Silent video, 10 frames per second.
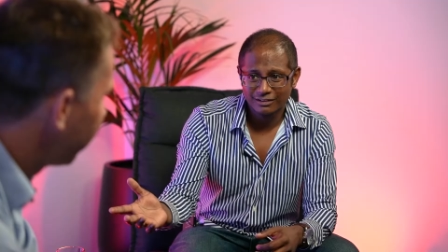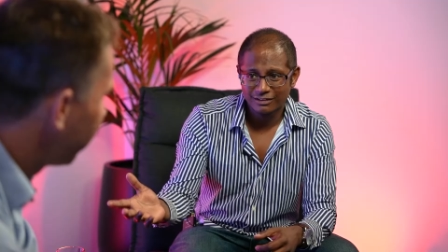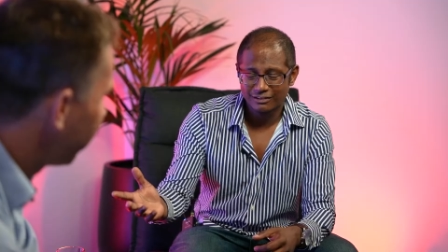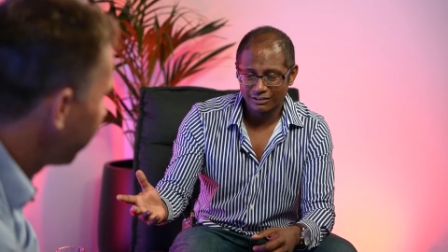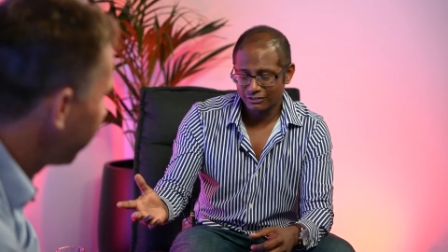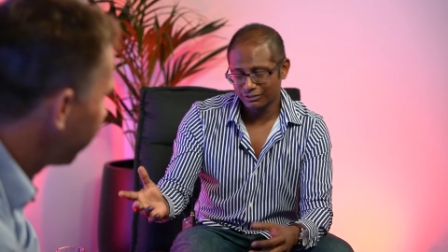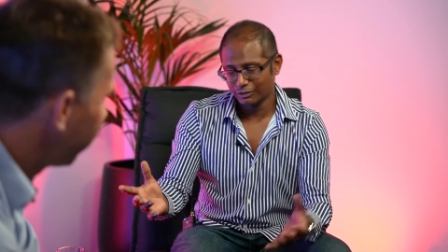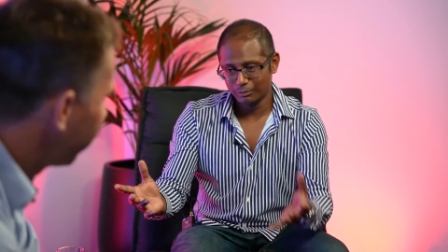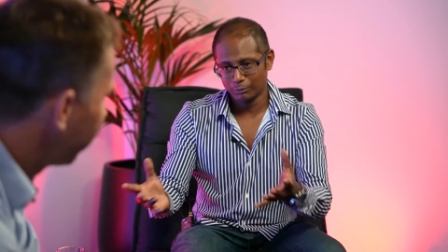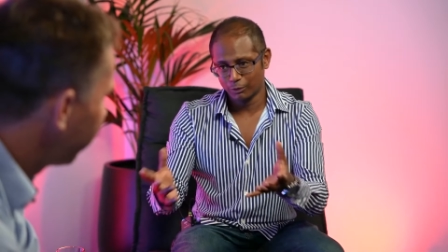Tell us a
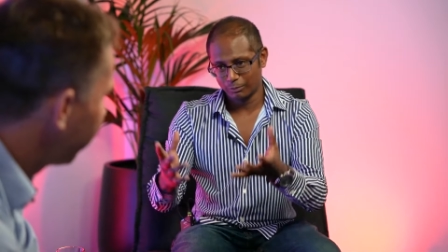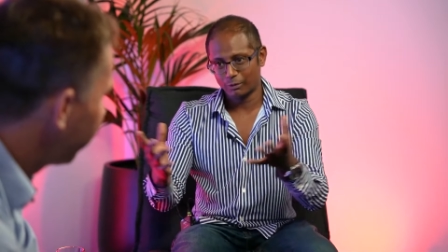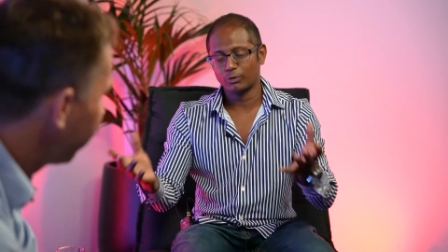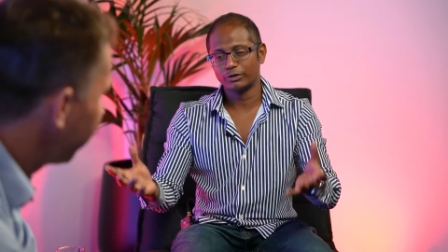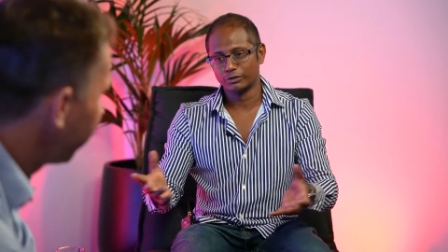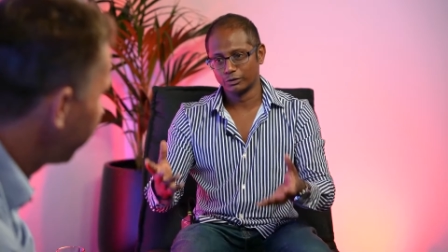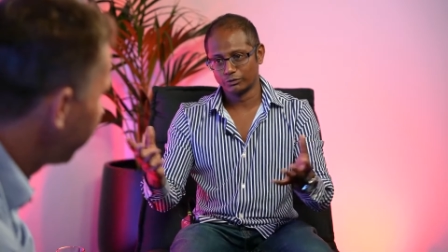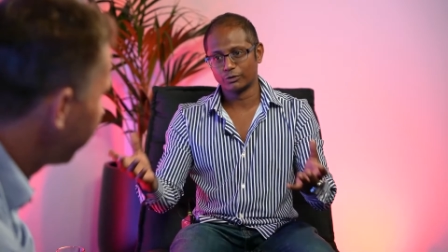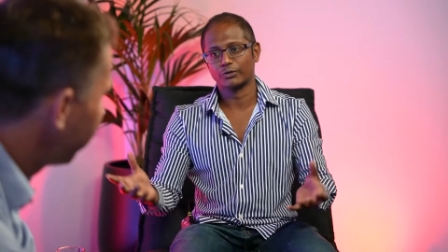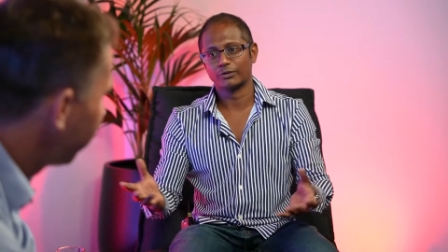little bit more about what you do
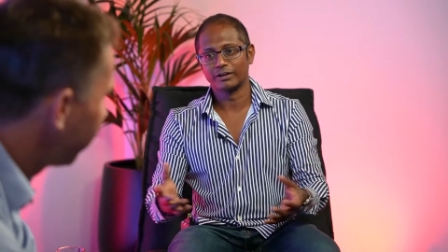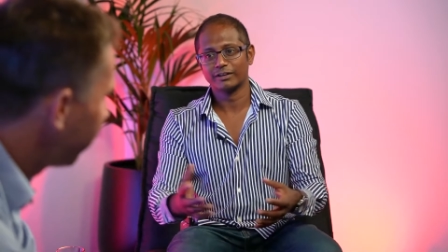for Kone.